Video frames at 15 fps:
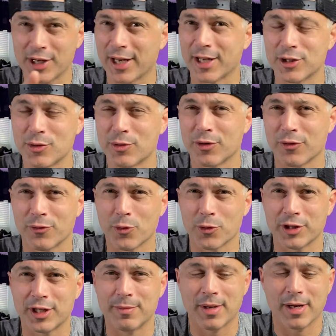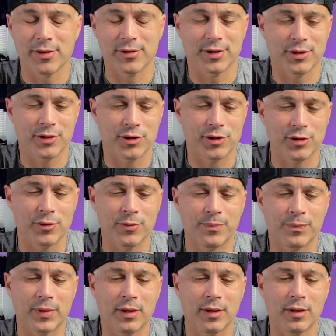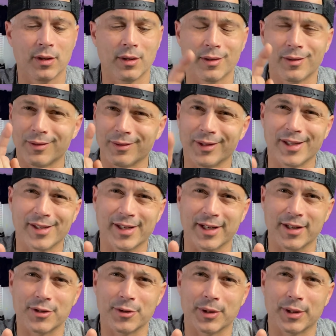I got 214 miles on this shoe. Let's get into it.